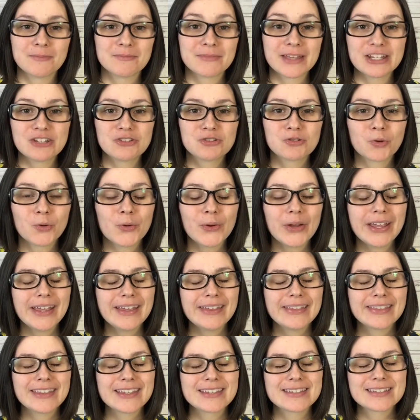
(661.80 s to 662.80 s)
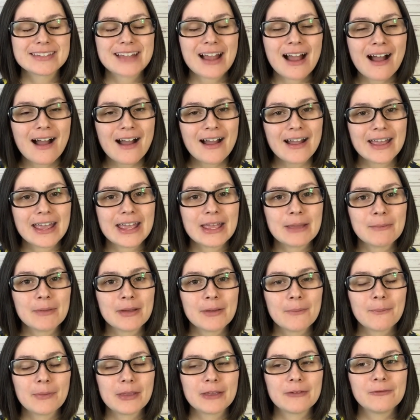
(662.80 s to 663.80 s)
enjoy this time
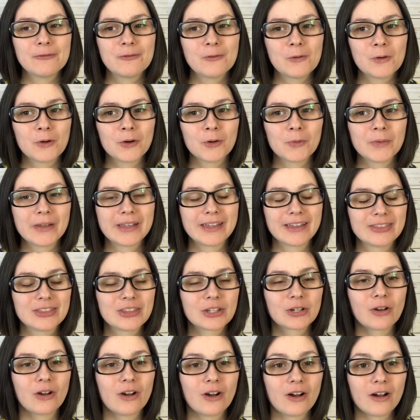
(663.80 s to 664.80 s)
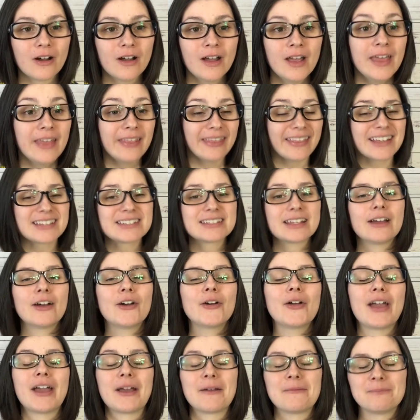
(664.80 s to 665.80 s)
before we get the call. That's
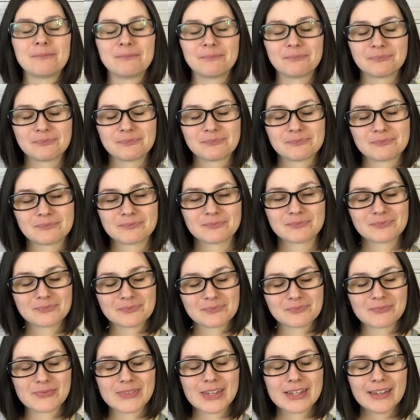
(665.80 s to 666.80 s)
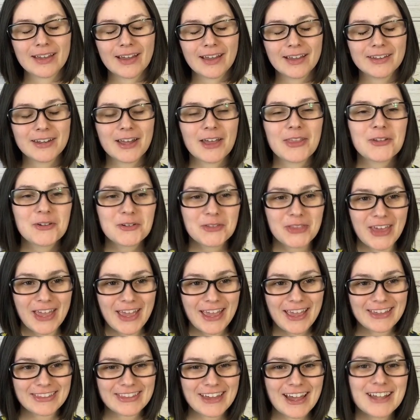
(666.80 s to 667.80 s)
okay. Another
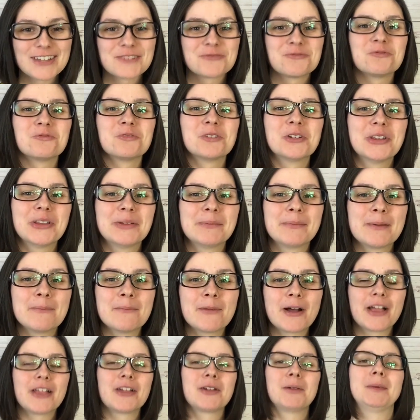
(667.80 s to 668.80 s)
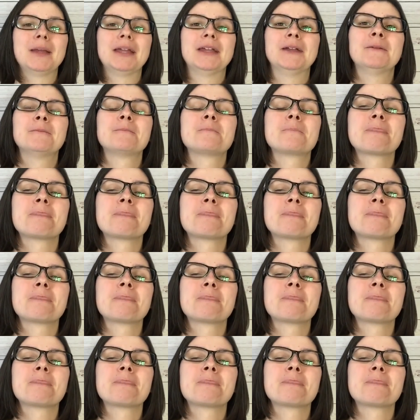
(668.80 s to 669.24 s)
thing that has really been bothering me